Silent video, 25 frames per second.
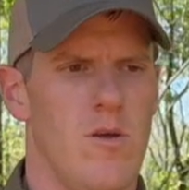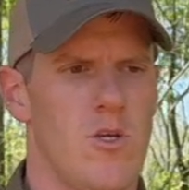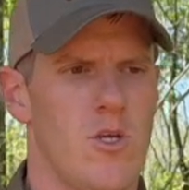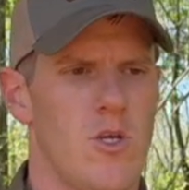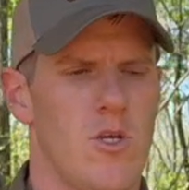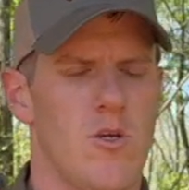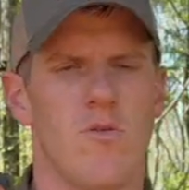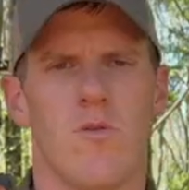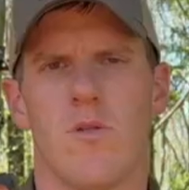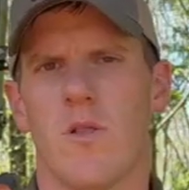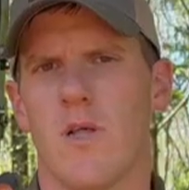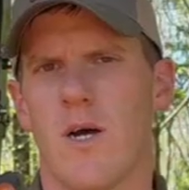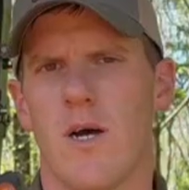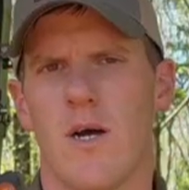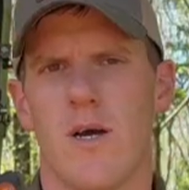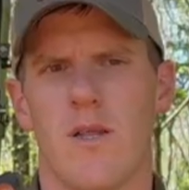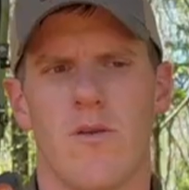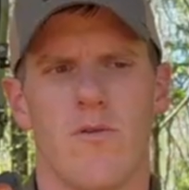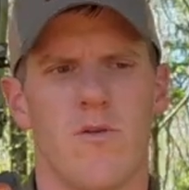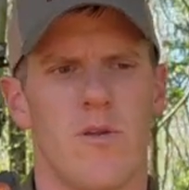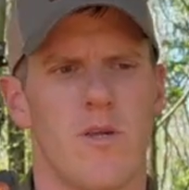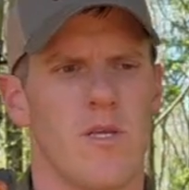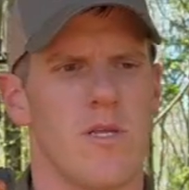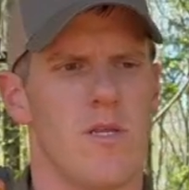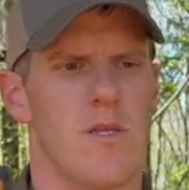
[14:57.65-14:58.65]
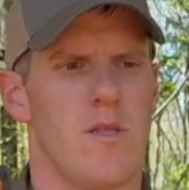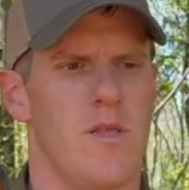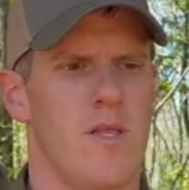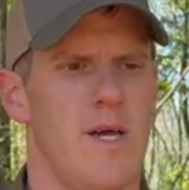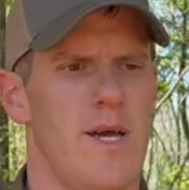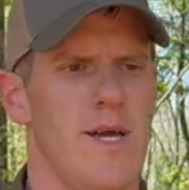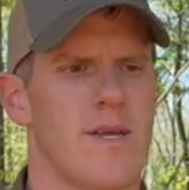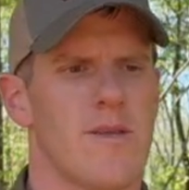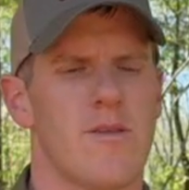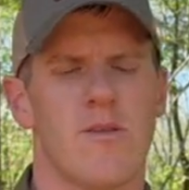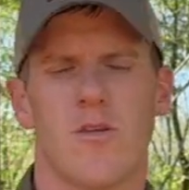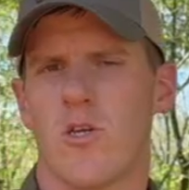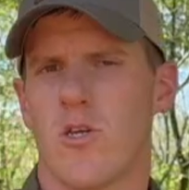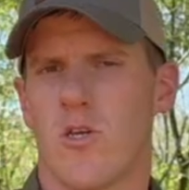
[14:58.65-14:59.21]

shoot a lot or doesn't like to